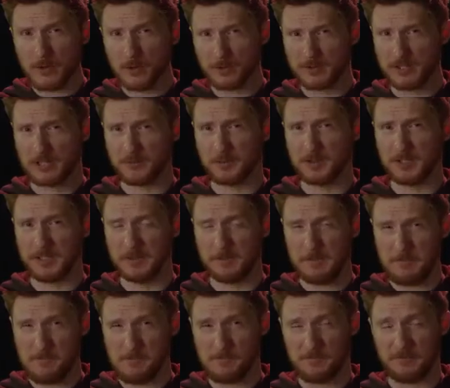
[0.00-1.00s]
Croissant's really
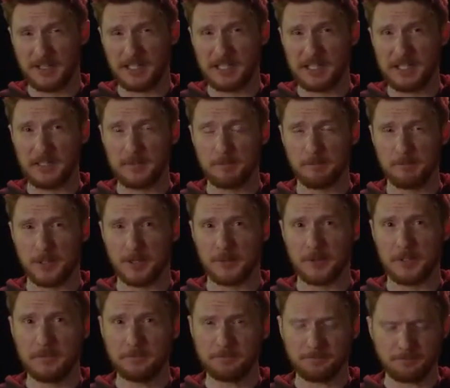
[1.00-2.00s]
flaky and
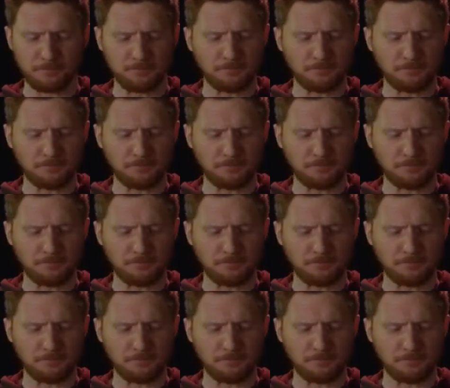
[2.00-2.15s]
buttery,